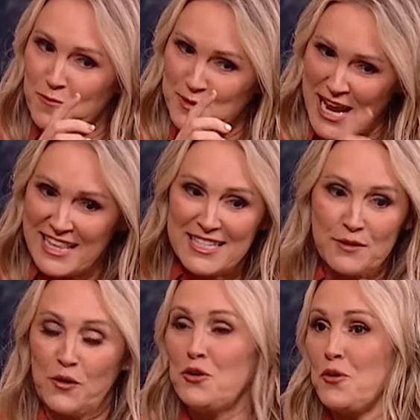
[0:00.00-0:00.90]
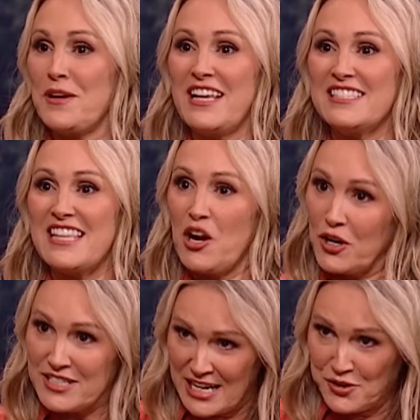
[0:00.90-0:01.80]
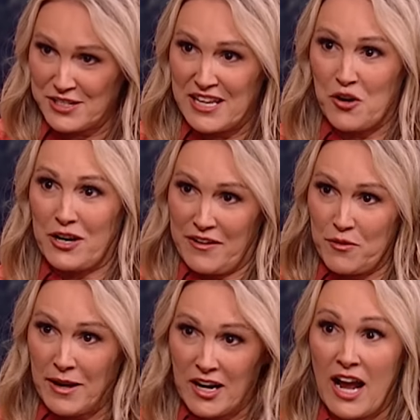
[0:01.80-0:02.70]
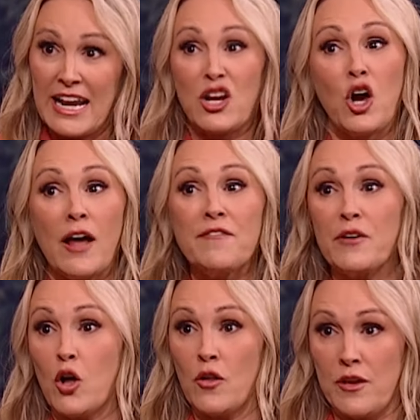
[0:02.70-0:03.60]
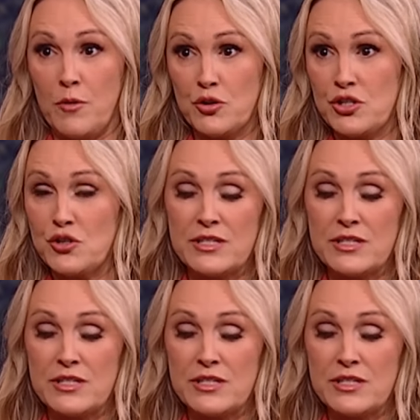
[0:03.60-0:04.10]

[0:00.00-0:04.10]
take this further, because they aren't dangerous. They are given by God, and God felt all the emotions.